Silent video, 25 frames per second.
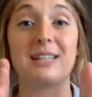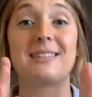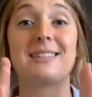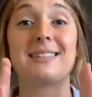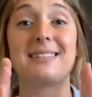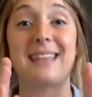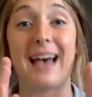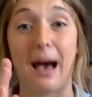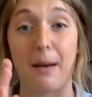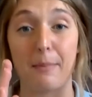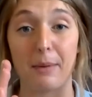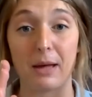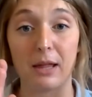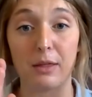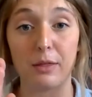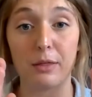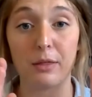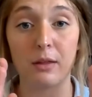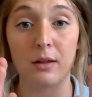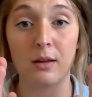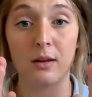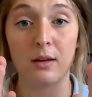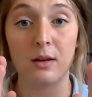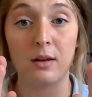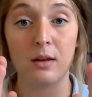is Sabbath.
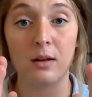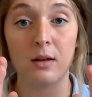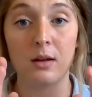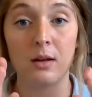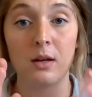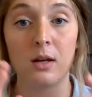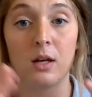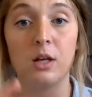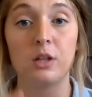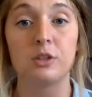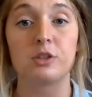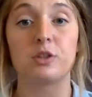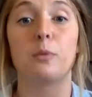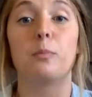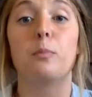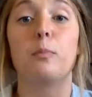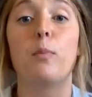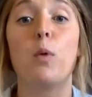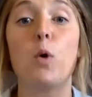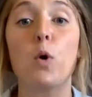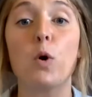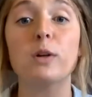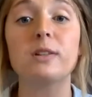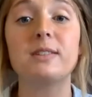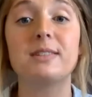So
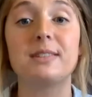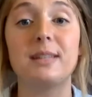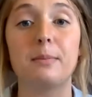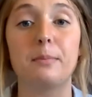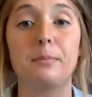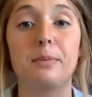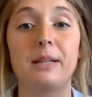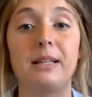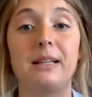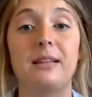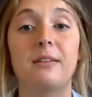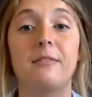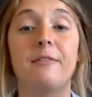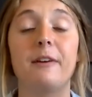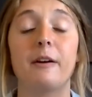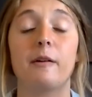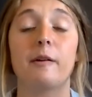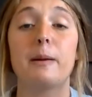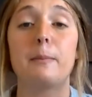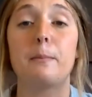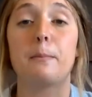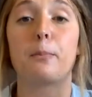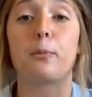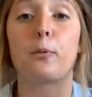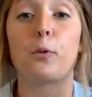more simply, the
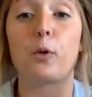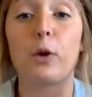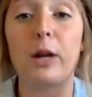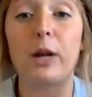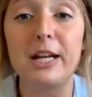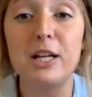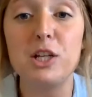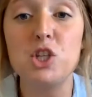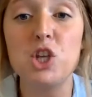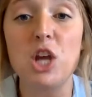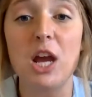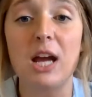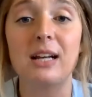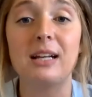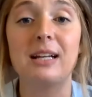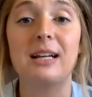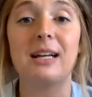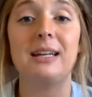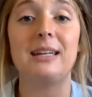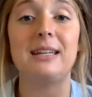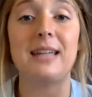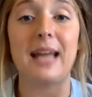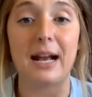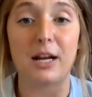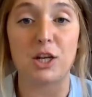very bridge and
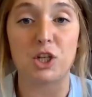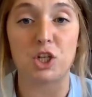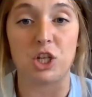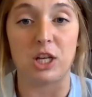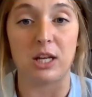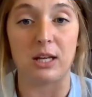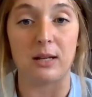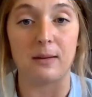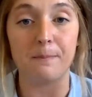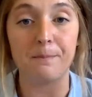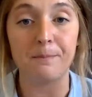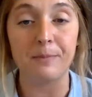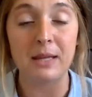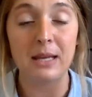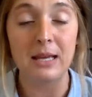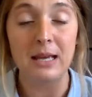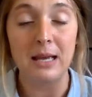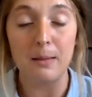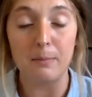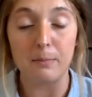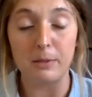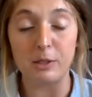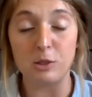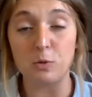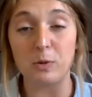connection
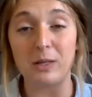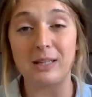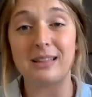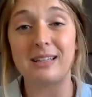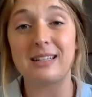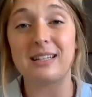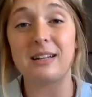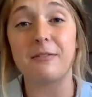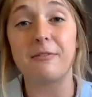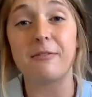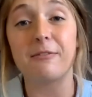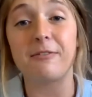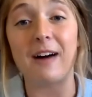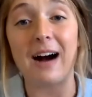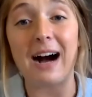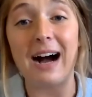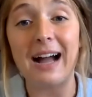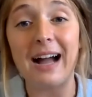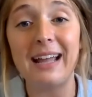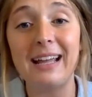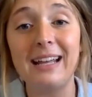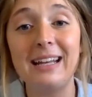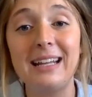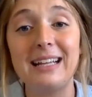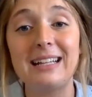between the
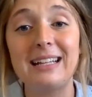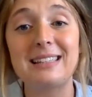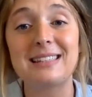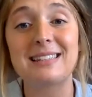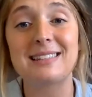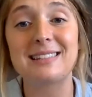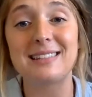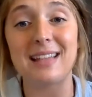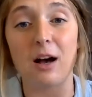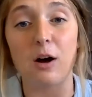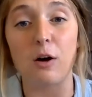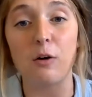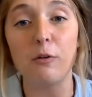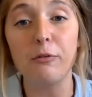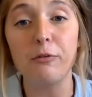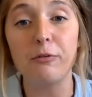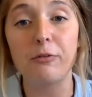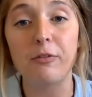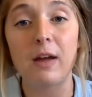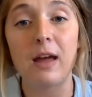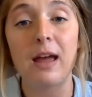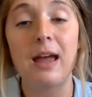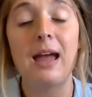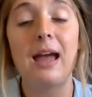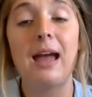divine itself
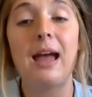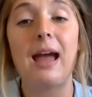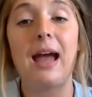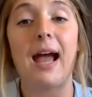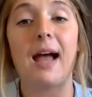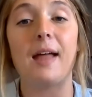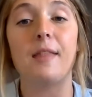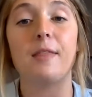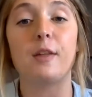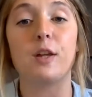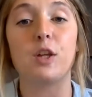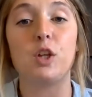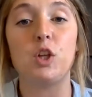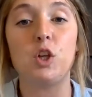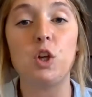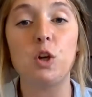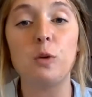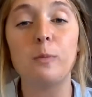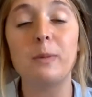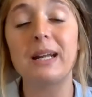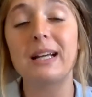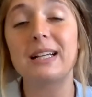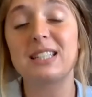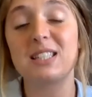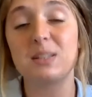and the
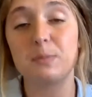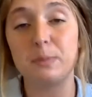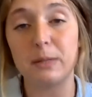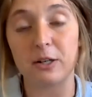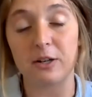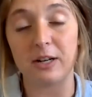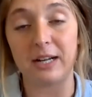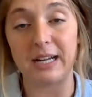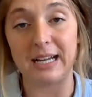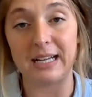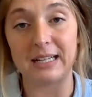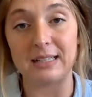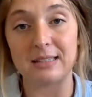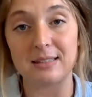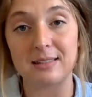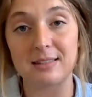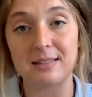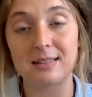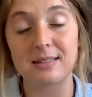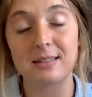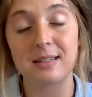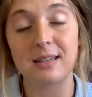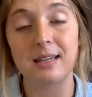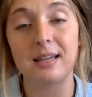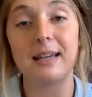human
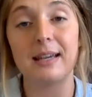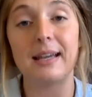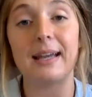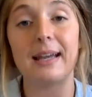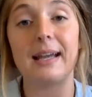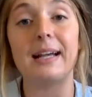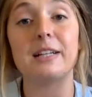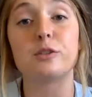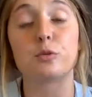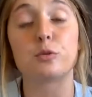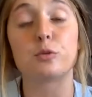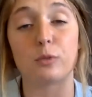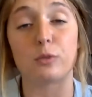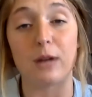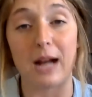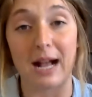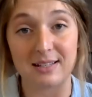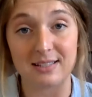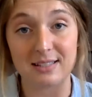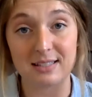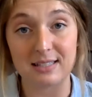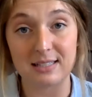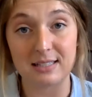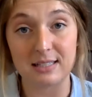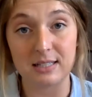experience is
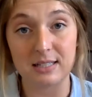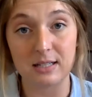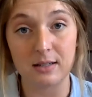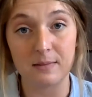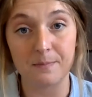rest.